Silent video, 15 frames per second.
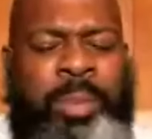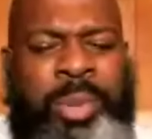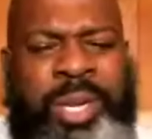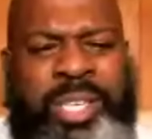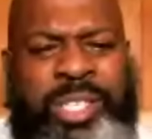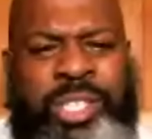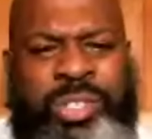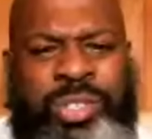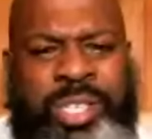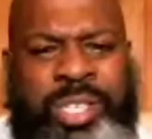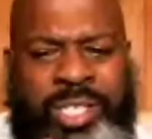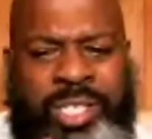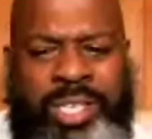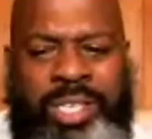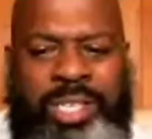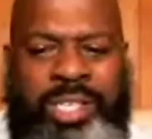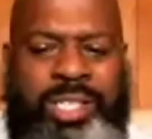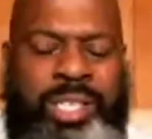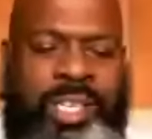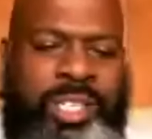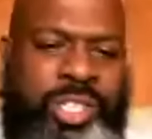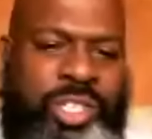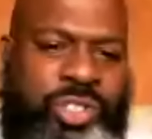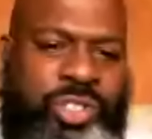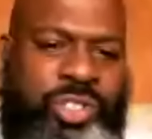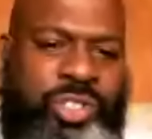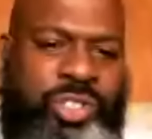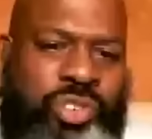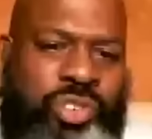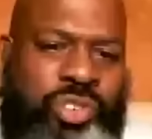But as you can see, he
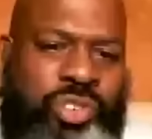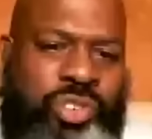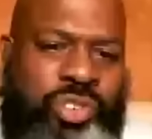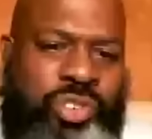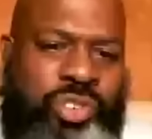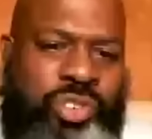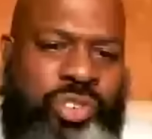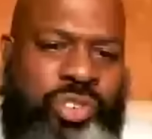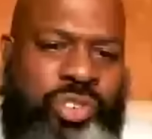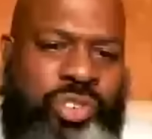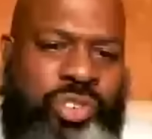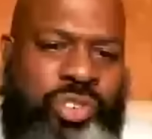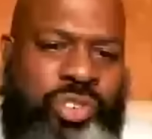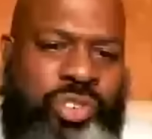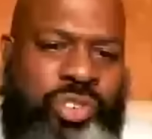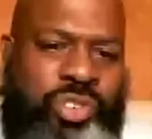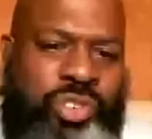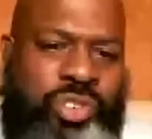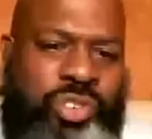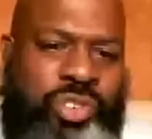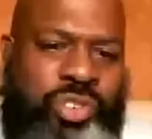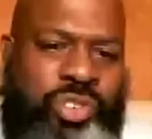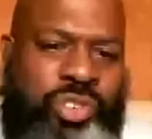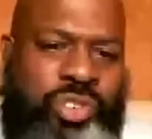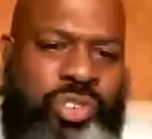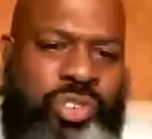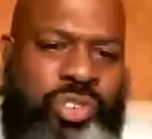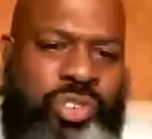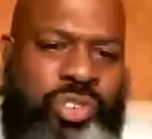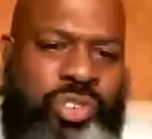strike my account.
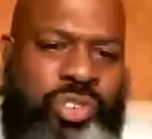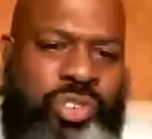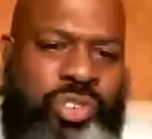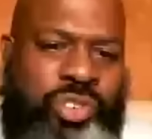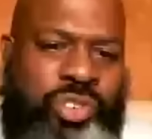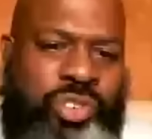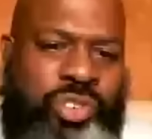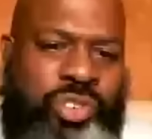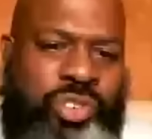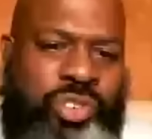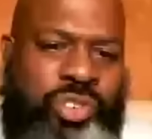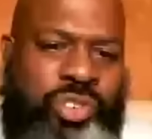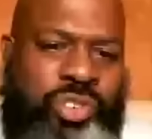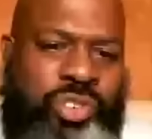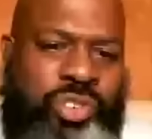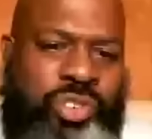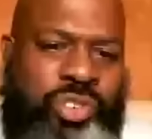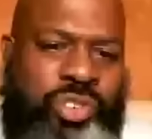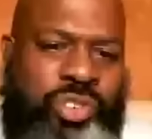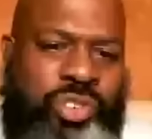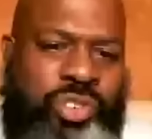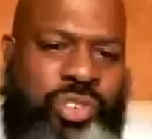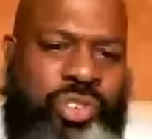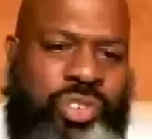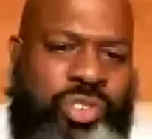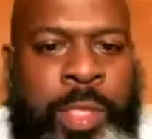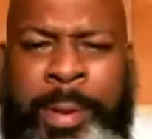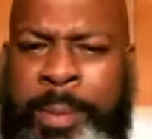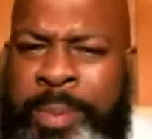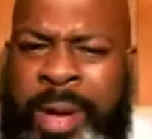You know what I'm saying?
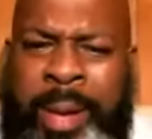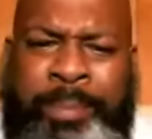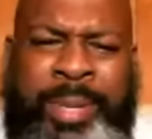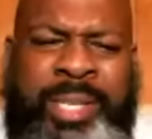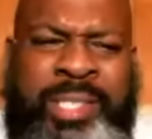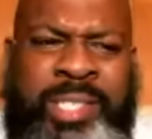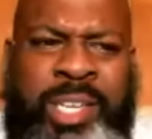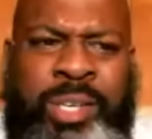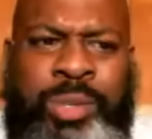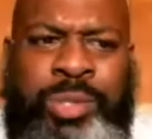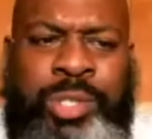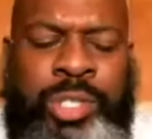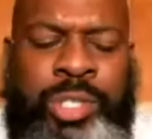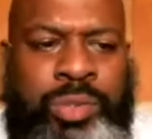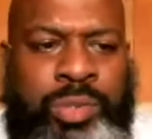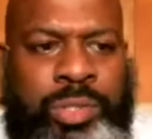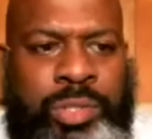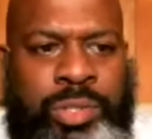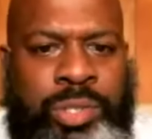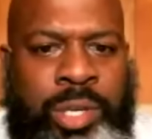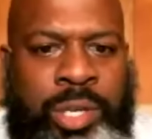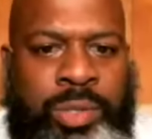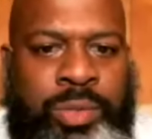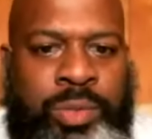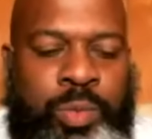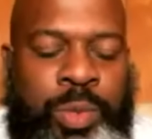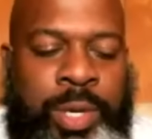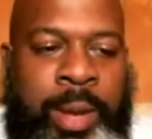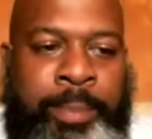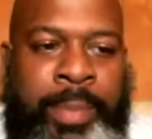But people, I've been told you, you know, when
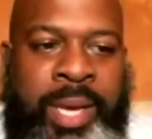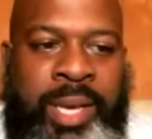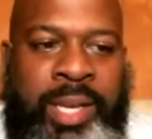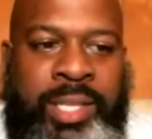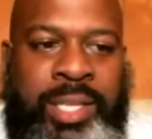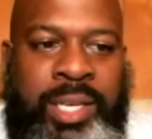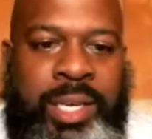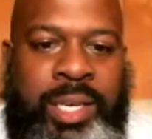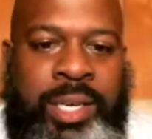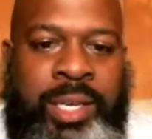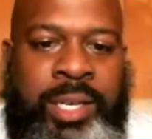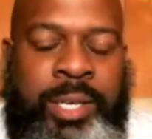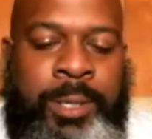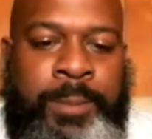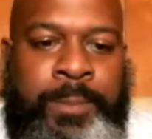I made the,